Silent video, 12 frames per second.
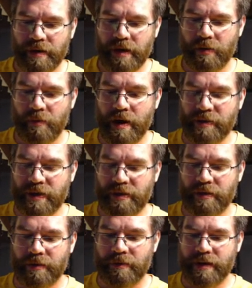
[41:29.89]
Well, I
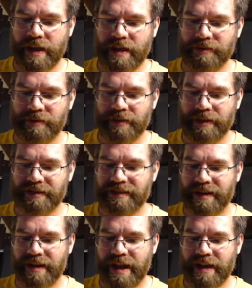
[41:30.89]
think you already answered this.
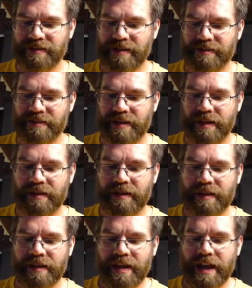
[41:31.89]
Kind of says,
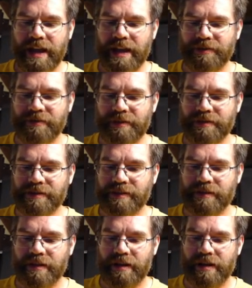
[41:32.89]

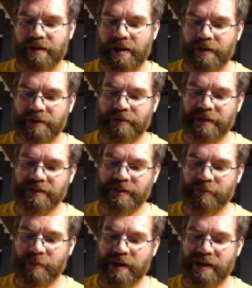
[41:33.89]
Andres
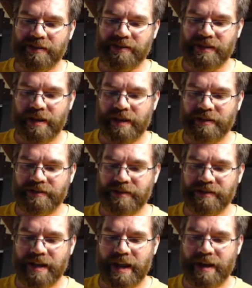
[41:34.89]
Jimenez
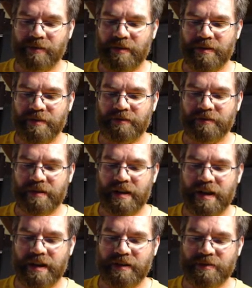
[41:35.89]
says, how long
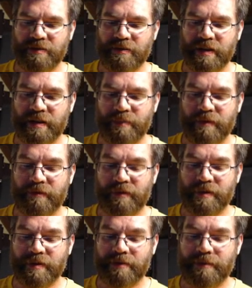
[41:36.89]
you think
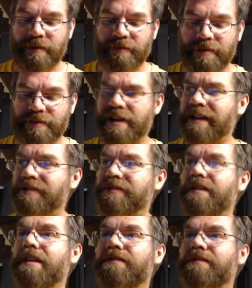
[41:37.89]
before you're ready for a title
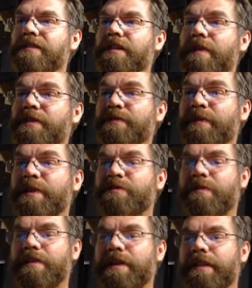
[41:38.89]
shot? You said about
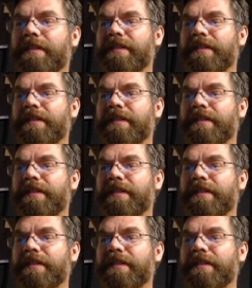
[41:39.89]
2020.